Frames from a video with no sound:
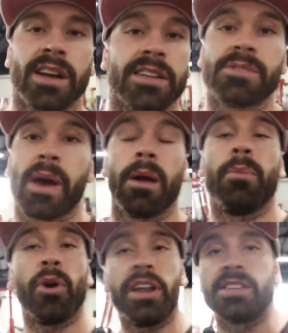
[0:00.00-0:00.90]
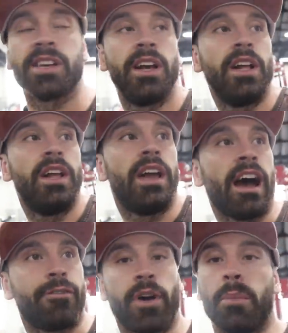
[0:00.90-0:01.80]
kind of doesn't matter. The point is,
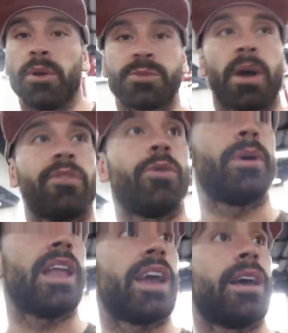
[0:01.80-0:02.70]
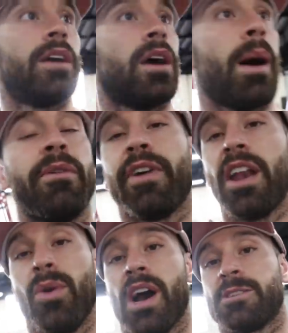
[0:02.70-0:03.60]
have fun, be respectful, but like, I'm
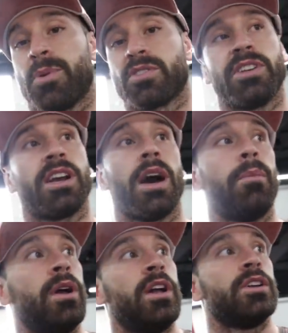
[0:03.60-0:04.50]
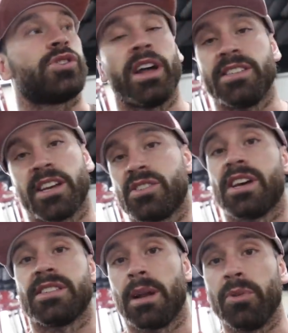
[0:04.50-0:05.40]
inviting you guys personally to come try these
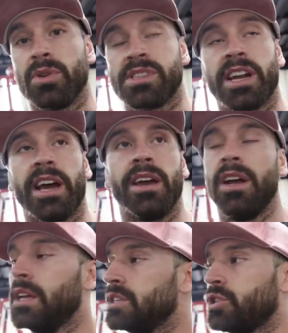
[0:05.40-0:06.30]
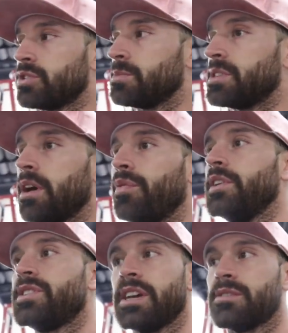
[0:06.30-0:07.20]
exercises that I'm doing today, shoot some
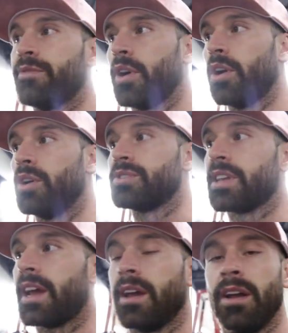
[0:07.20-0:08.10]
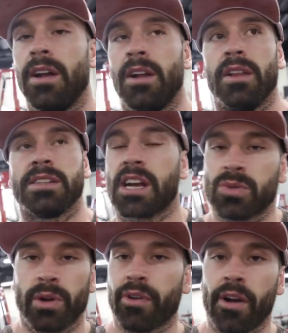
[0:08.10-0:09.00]
selfies, take some photos, like, it's not
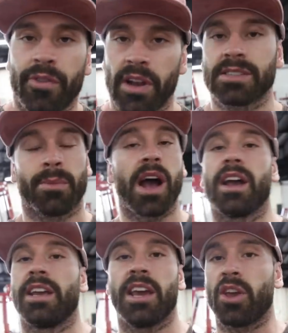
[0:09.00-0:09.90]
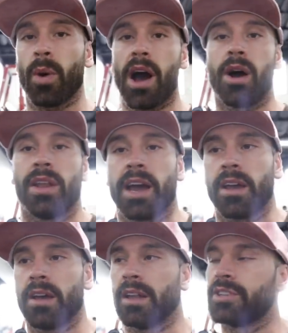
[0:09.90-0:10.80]
24 hour fitness, I'm not gonna kick you out, like,
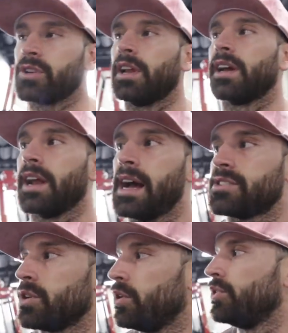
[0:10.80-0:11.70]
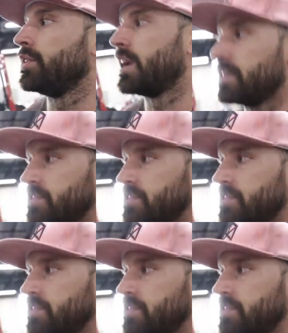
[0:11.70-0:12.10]
unless you're like an asshole and you like